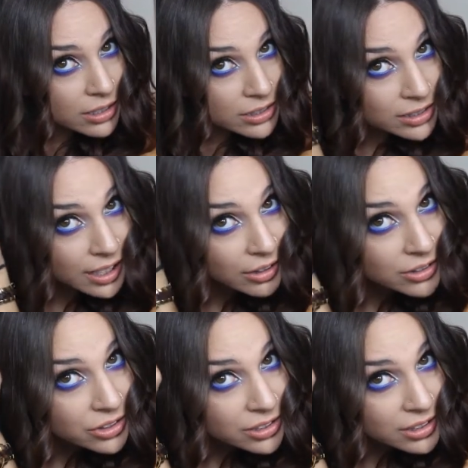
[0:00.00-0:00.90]
See how
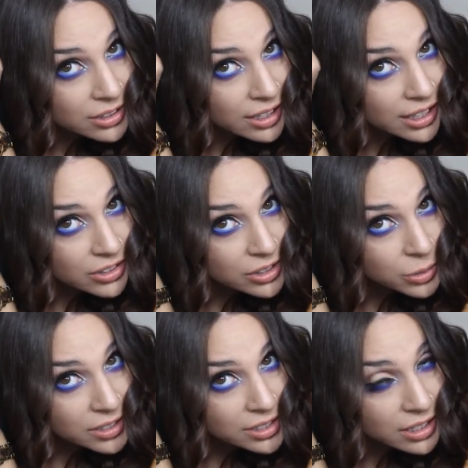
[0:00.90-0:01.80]
it's just, I just
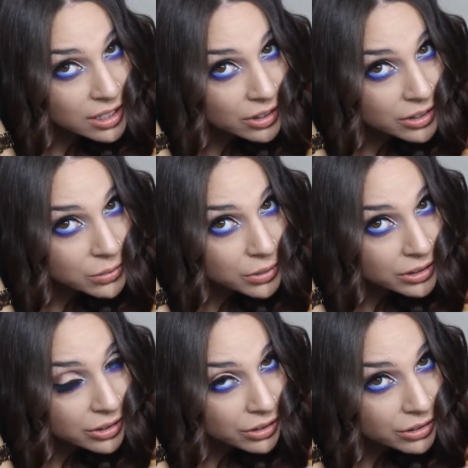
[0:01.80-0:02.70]
twisted it all into one
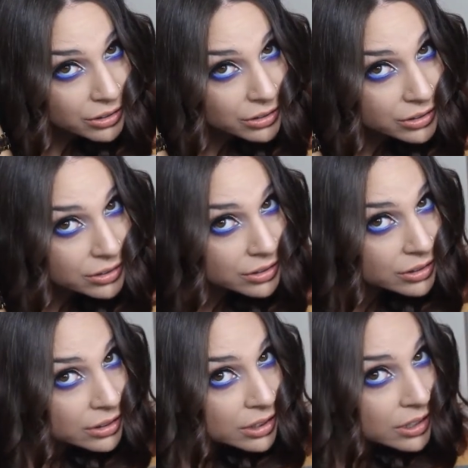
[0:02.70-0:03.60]
curl.
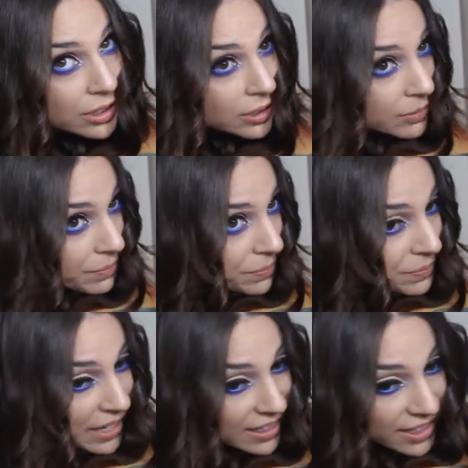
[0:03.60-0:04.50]

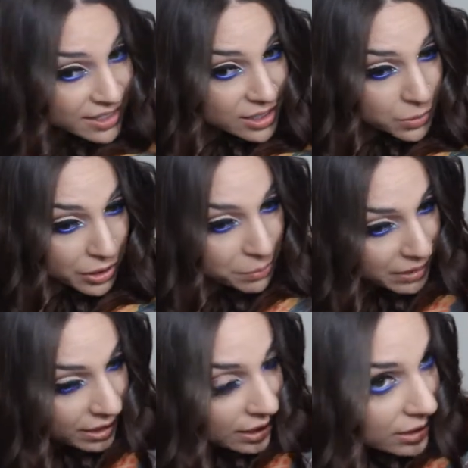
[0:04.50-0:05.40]
And this is where you
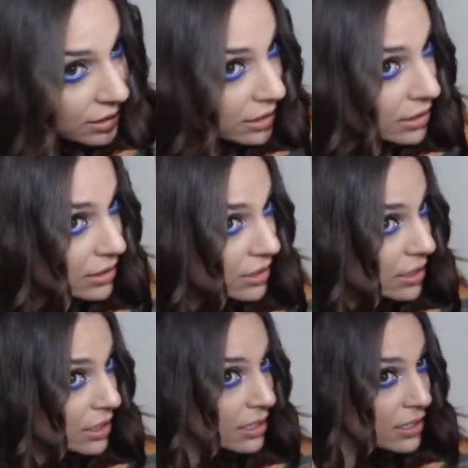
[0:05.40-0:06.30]
pin it.
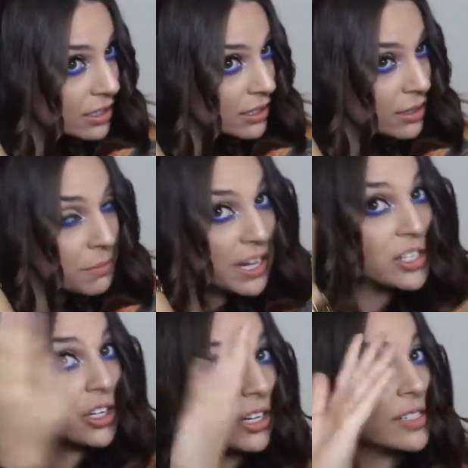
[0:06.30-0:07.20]
Make
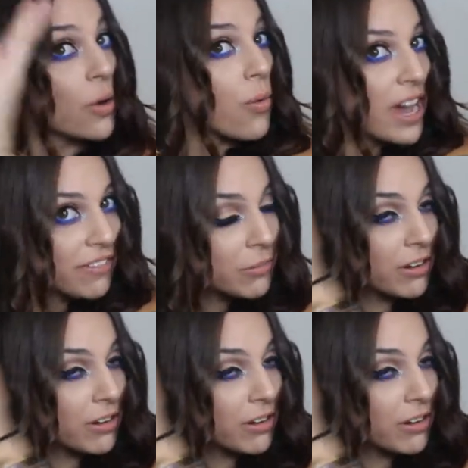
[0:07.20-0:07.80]
sure it's away from